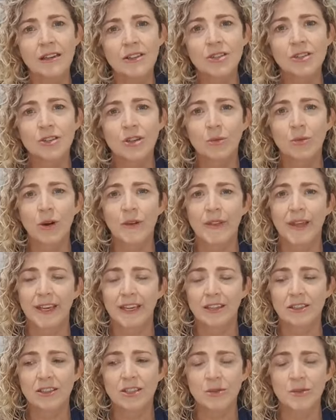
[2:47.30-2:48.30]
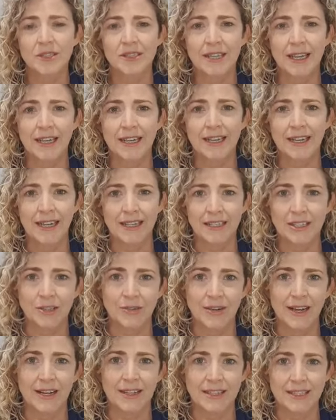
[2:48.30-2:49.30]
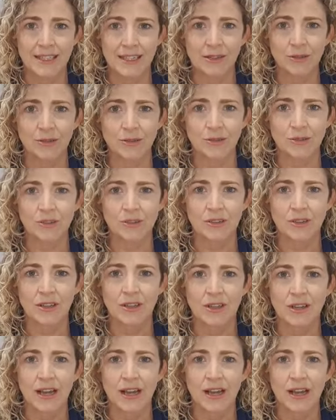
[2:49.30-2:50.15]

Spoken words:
So what they can do is they can enter our cells,